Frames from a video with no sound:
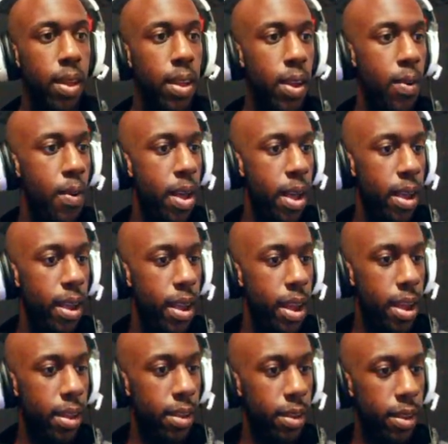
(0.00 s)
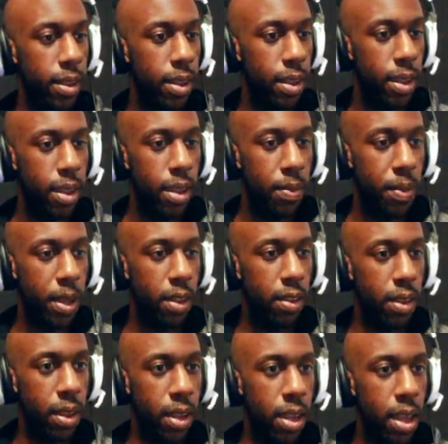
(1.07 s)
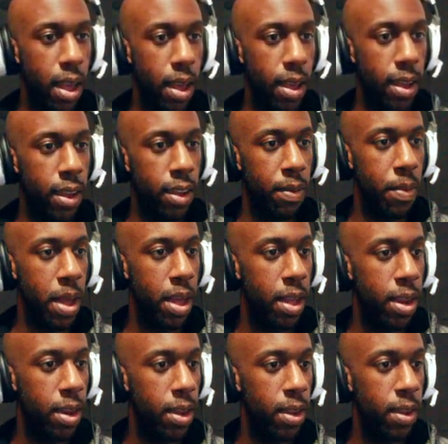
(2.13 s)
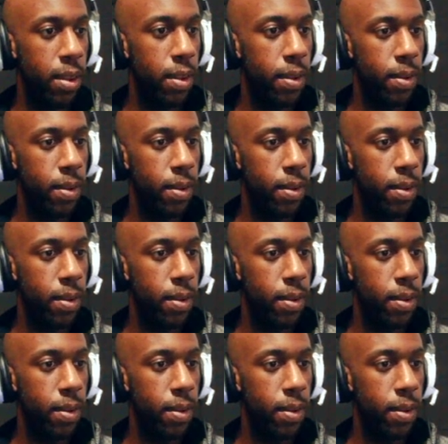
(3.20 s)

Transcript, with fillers: Alright, yes. Piece of cake, man.